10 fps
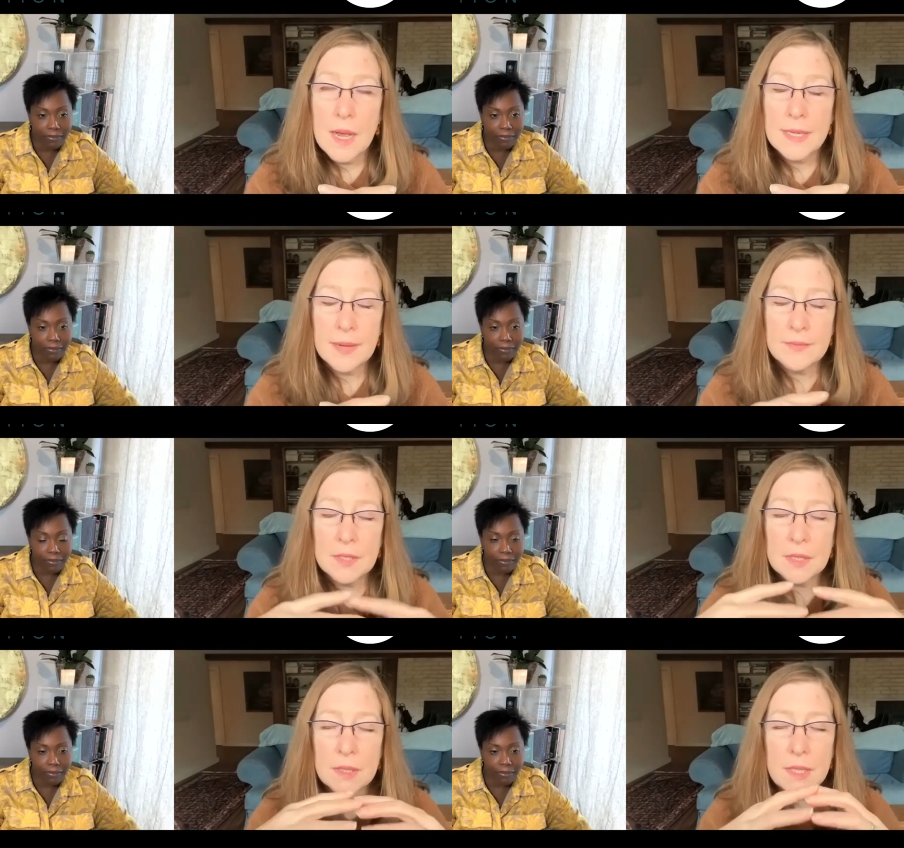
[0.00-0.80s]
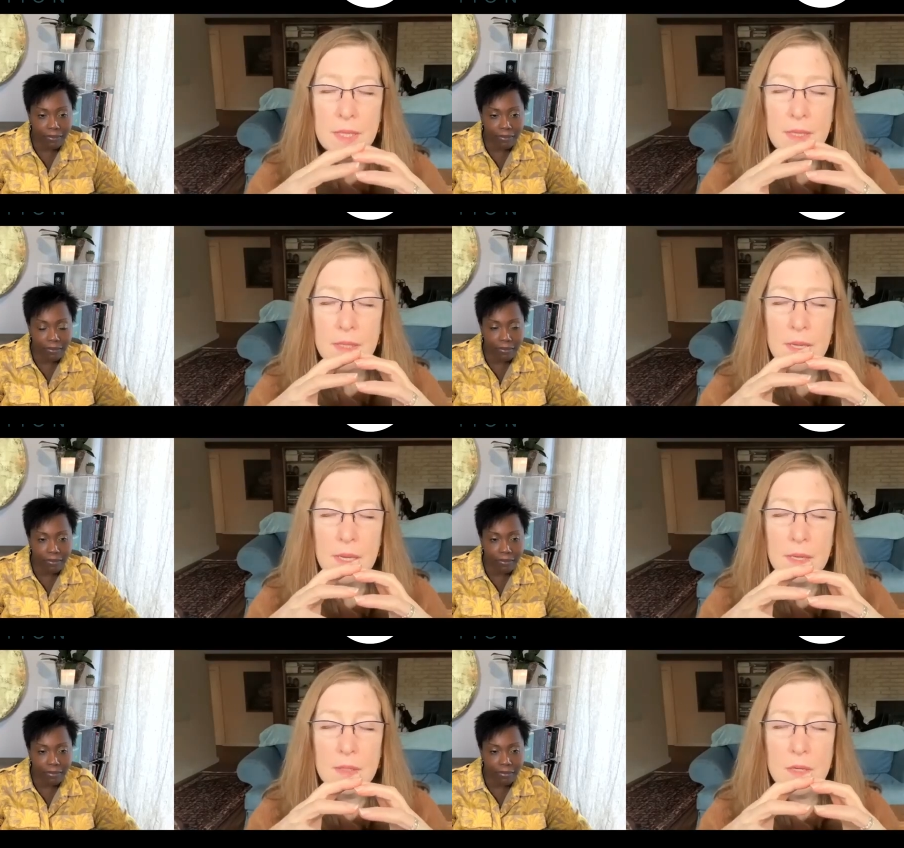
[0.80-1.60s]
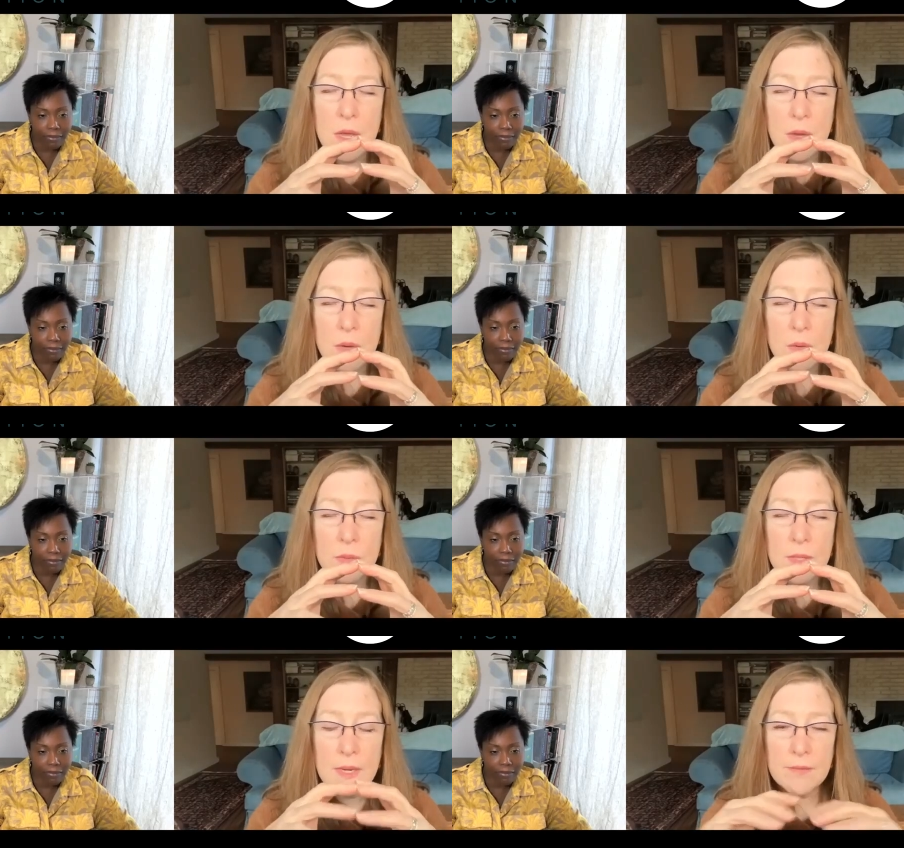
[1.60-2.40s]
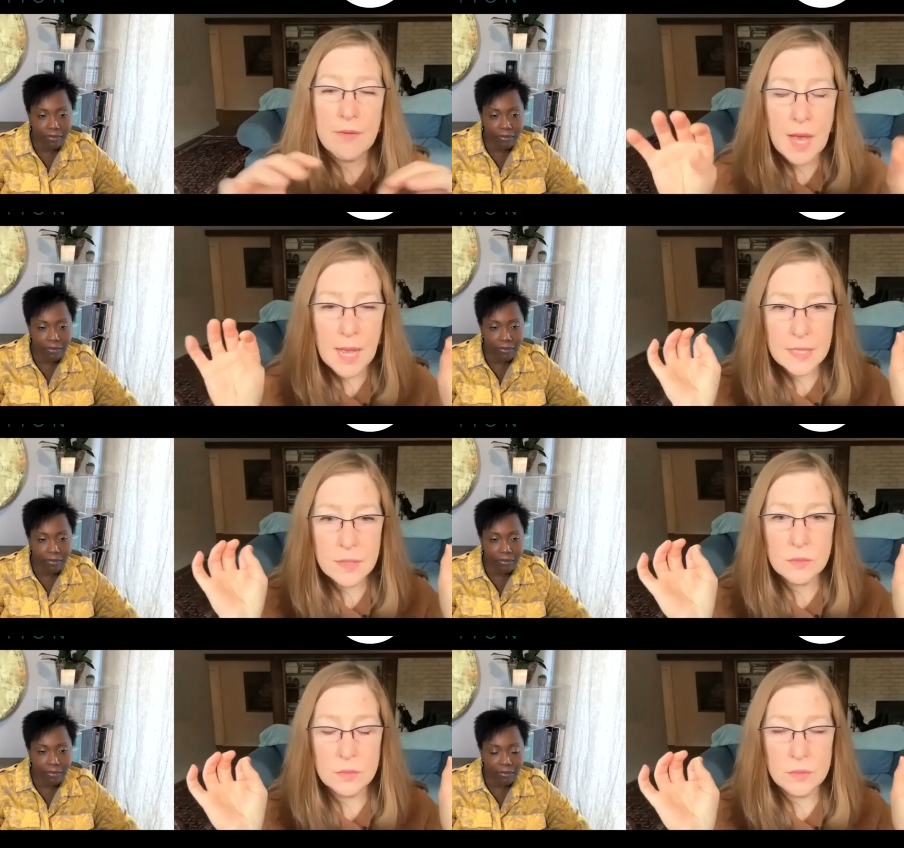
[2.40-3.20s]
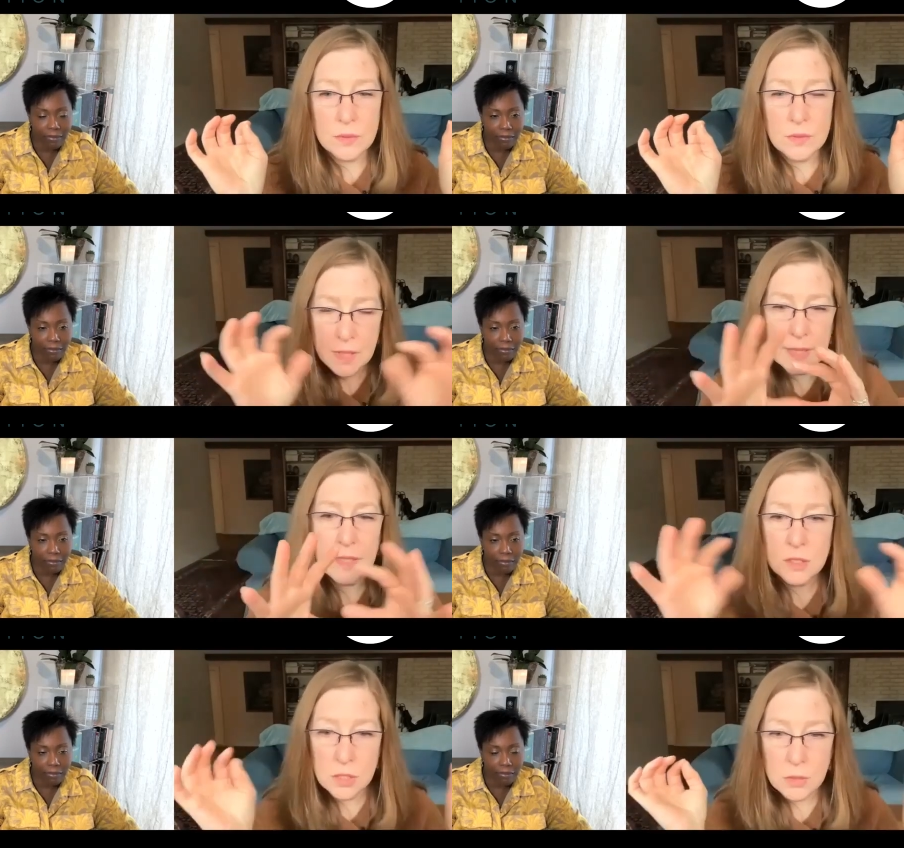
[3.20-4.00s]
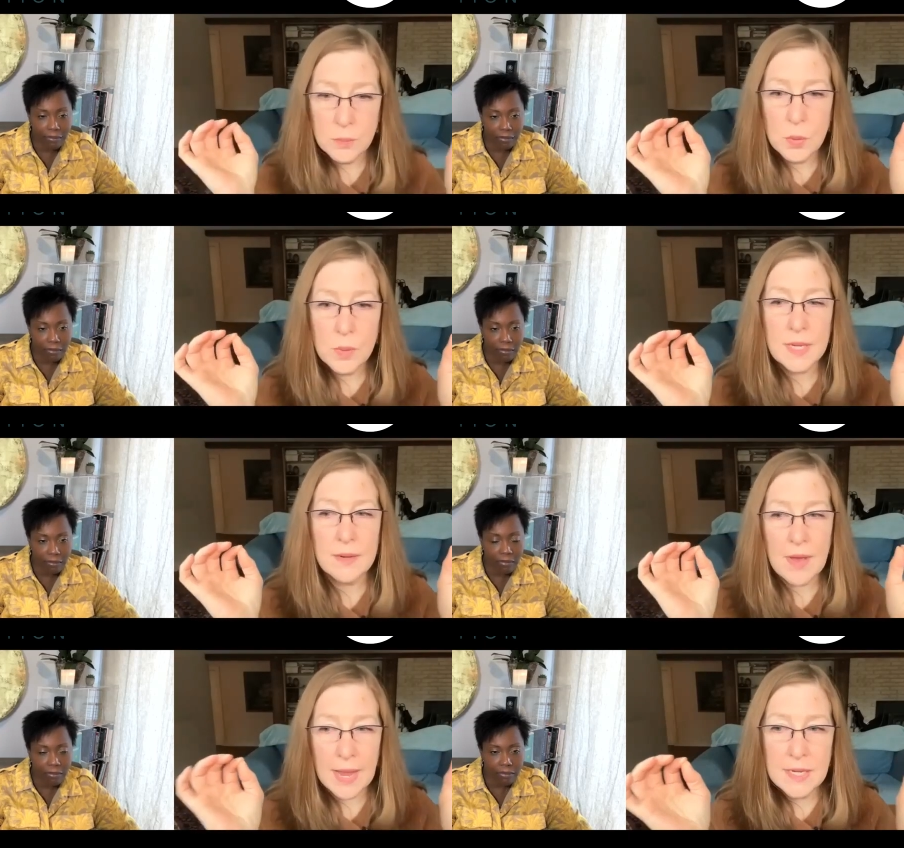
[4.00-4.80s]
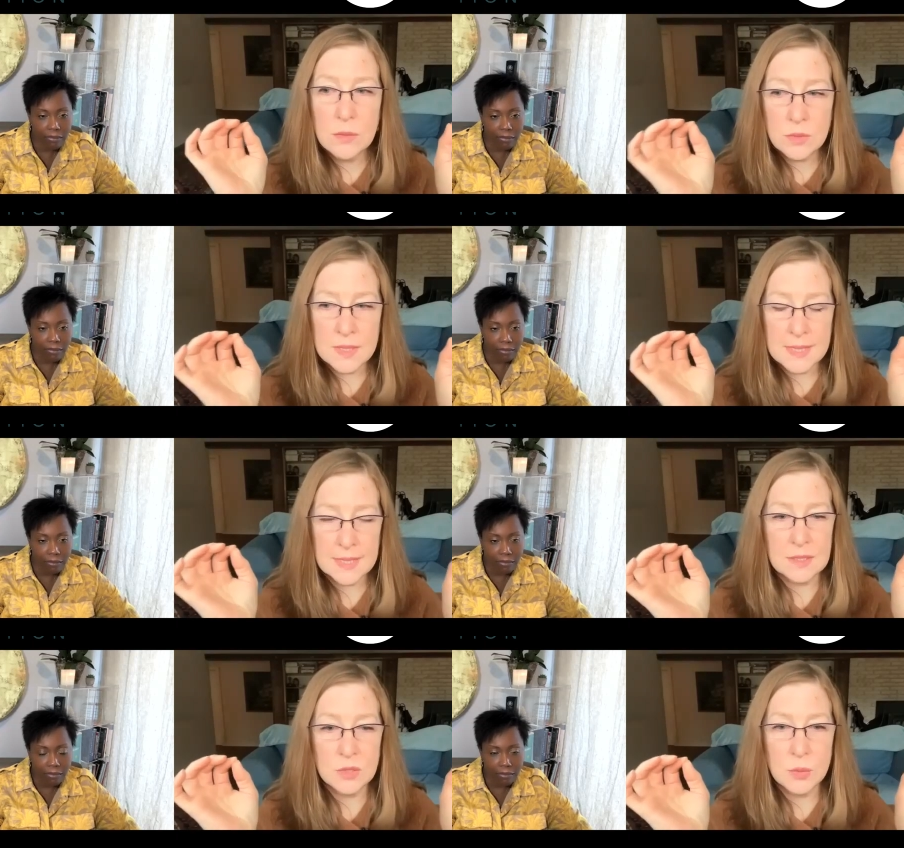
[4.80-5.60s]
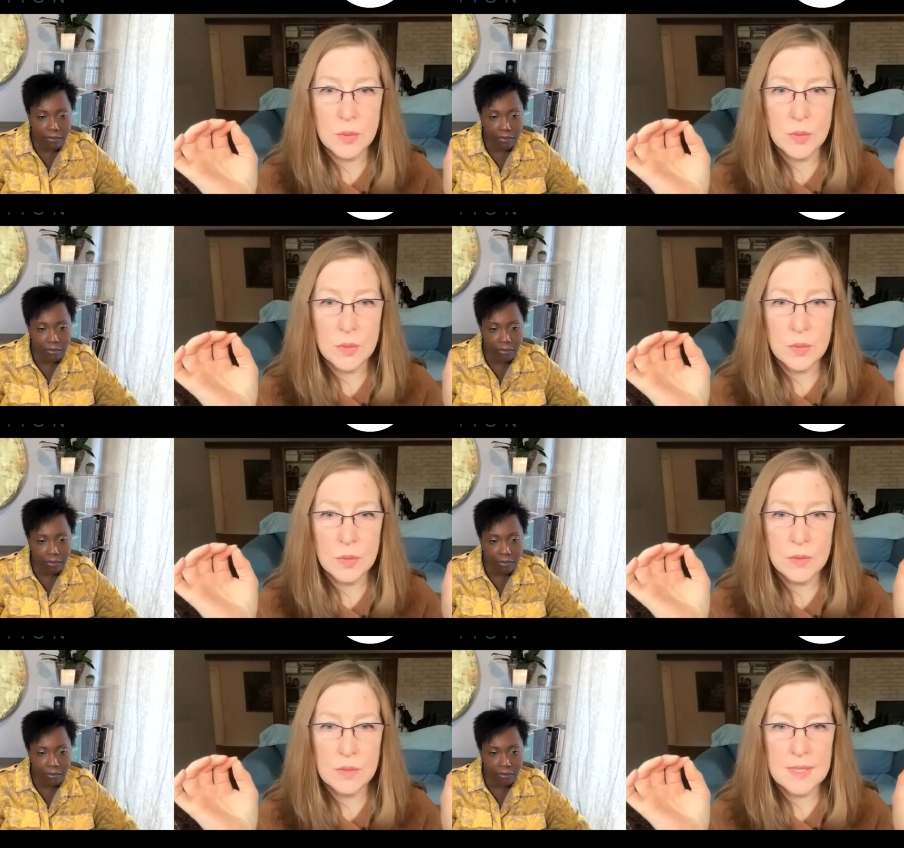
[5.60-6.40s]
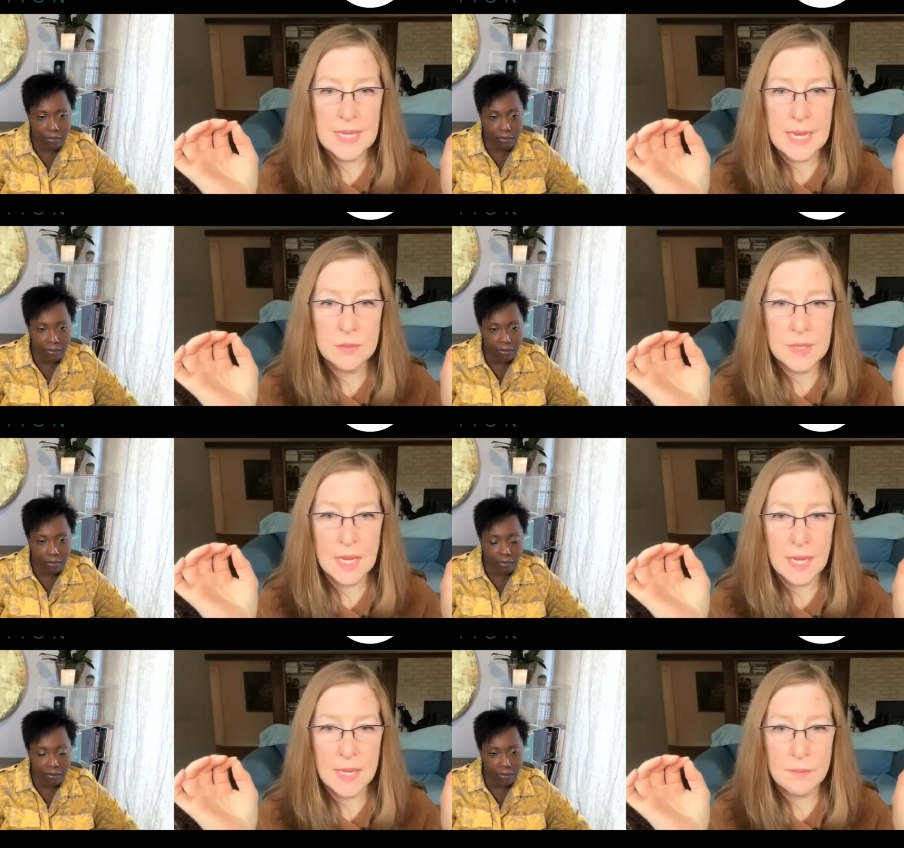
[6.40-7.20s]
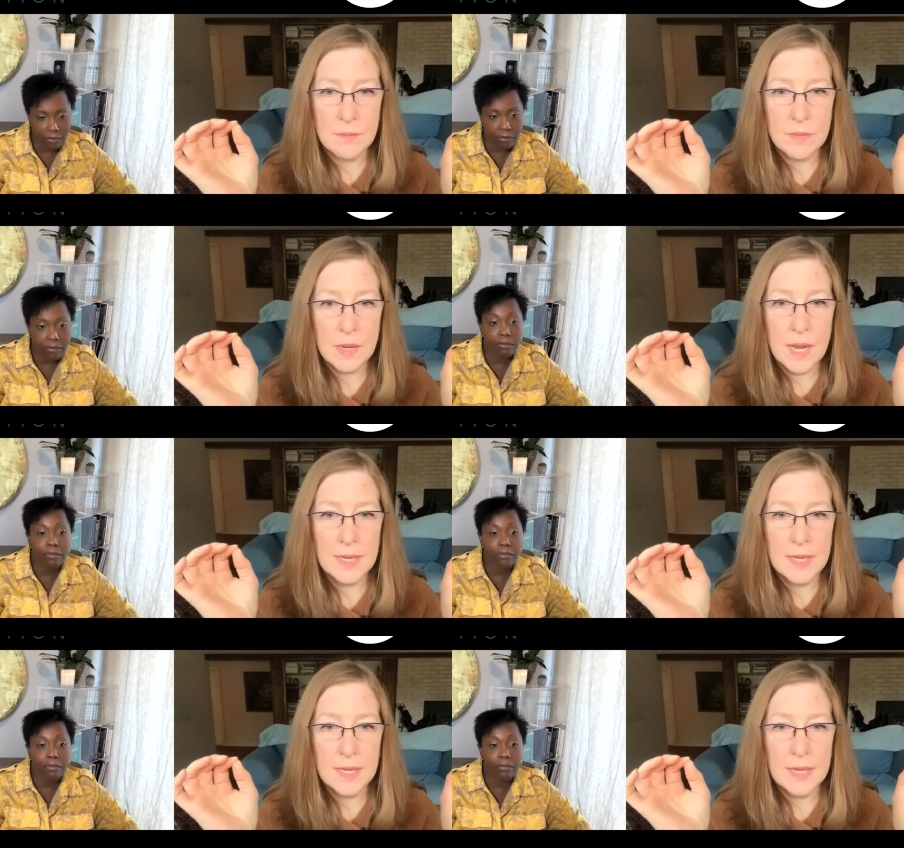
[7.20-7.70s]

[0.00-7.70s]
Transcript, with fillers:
Speaker 1: I definitely know that if I don't like to your point, if I don't schedule the downtime,